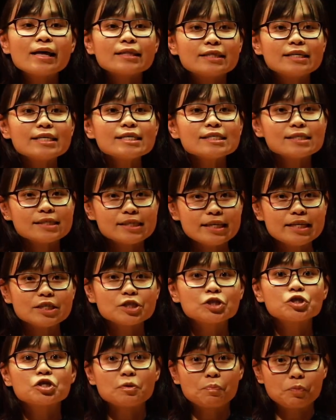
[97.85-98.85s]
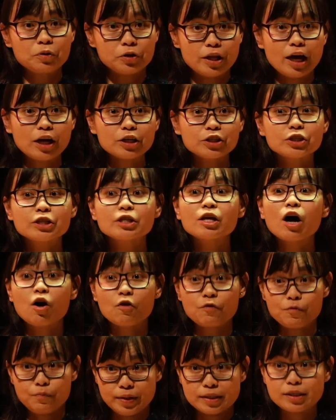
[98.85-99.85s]
This leads to the production
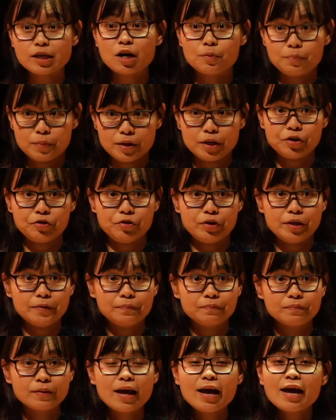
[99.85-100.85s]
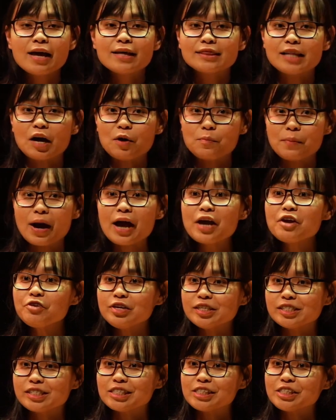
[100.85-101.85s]
of methyl mercury. Now, my
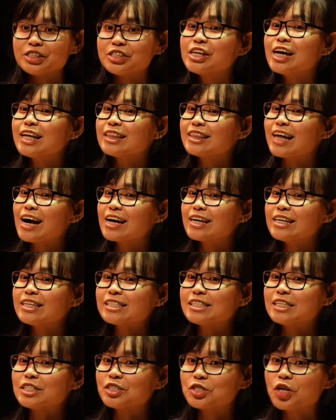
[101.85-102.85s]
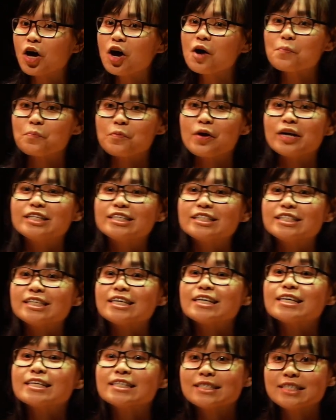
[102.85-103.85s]
research targets the top
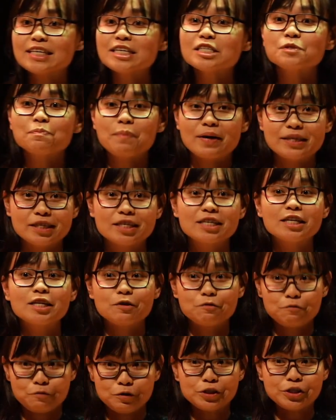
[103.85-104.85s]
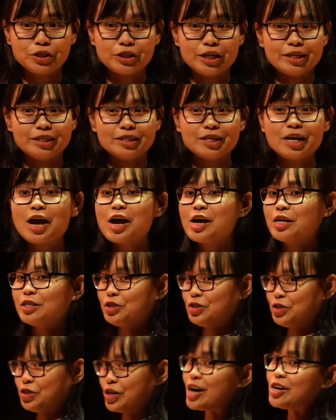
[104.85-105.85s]
predator in this particular food chain,
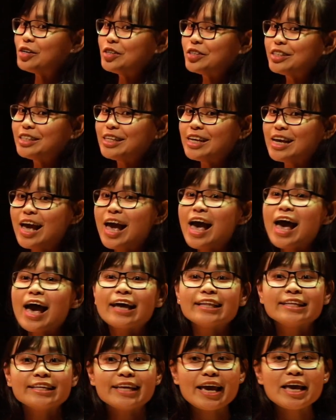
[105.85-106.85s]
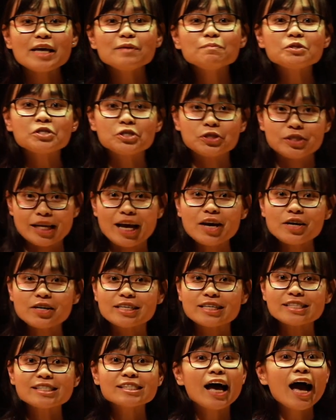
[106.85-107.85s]
trout, and it aims to tell
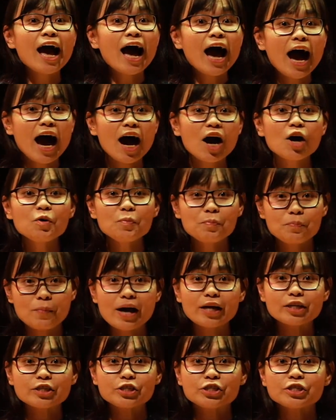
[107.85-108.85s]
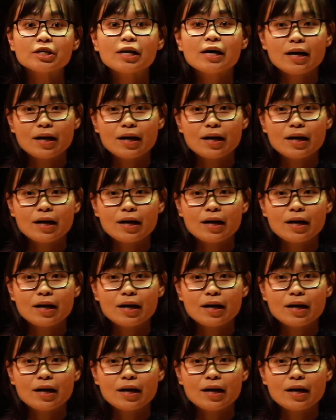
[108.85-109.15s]
us how much